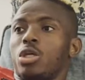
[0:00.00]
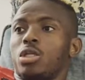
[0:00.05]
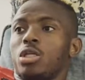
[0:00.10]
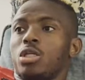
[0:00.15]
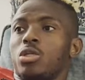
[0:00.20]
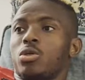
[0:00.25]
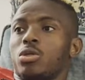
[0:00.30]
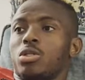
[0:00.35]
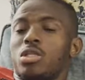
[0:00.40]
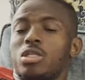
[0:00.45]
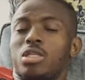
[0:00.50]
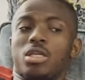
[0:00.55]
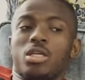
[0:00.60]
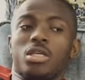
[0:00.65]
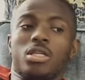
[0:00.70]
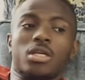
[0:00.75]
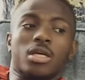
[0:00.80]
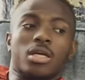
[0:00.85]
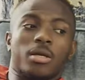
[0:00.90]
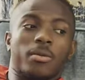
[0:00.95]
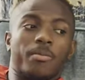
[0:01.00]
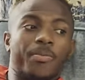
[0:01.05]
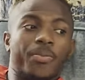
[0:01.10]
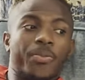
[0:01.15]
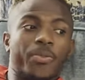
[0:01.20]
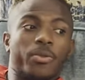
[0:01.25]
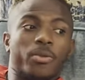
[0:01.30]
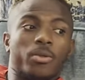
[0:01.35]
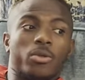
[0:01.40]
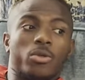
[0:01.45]
They just see that
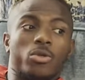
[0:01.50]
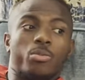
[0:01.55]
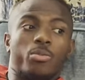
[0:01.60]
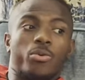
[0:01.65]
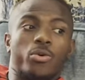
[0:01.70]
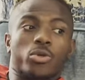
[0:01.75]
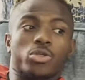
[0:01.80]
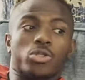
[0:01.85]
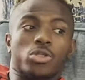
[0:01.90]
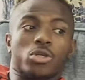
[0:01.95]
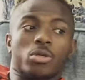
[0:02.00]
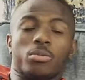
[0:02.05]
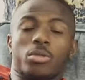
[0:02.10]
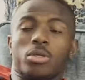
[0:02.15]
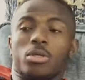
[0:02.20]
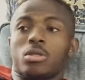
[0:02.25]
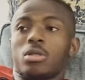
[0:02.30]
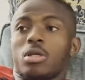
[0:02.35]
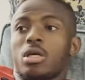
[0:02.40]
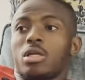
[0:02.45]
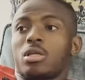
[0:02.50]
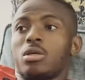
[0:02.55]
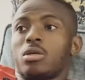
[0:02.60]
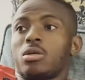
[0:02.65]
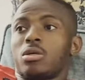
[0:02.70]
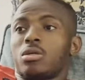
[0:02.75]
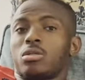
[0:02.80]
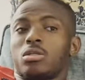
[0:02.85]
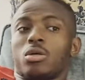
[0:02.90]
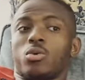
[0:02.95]
you post something and
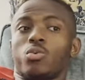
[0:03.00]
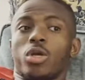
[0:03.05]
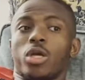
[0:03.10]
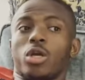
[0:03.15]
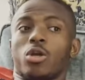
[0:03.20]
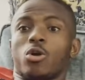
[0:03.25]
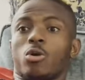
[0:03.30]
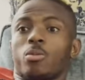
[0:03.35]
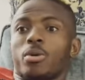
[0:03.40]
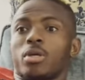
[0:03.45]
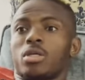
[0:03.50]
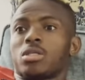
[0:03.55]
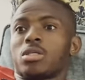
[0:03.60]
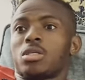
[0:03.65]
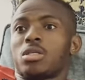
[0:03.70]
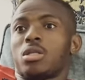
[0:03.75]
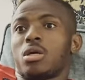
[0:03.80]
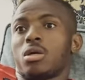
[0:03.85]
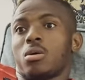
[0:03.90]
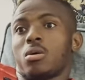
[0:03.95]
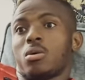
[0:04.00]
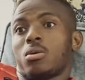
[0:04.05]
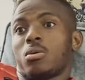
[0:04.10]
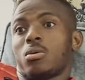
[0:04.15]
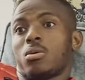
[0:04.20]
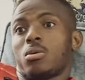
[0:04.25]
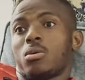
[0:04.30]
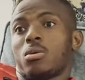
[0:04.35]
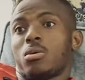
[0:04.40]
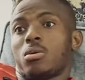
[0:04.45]
they wake up and see that,
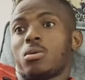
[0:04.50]
oh,